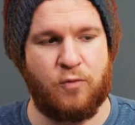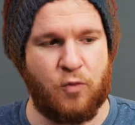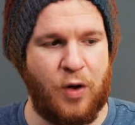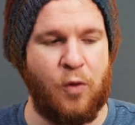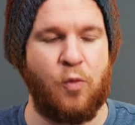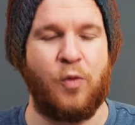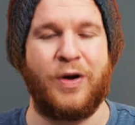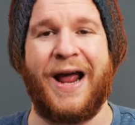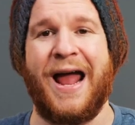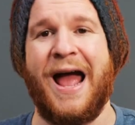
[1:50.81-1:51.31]
well,
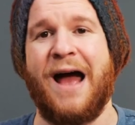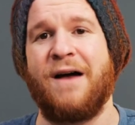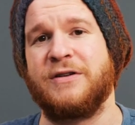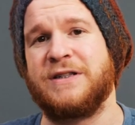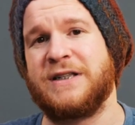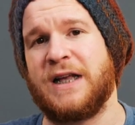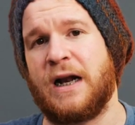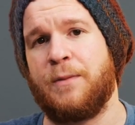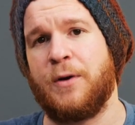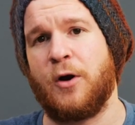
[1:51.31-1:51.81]
what I have
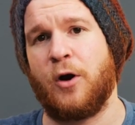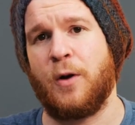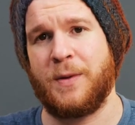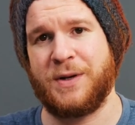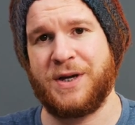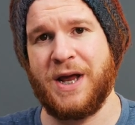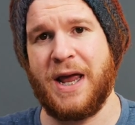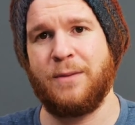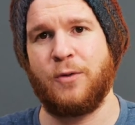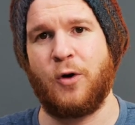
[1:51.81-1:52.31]
set up here on the
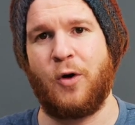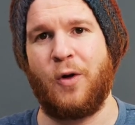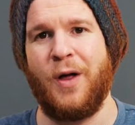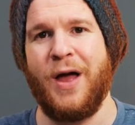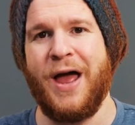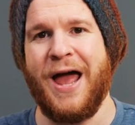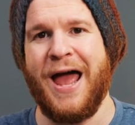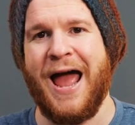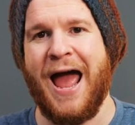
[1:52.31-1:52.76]
table,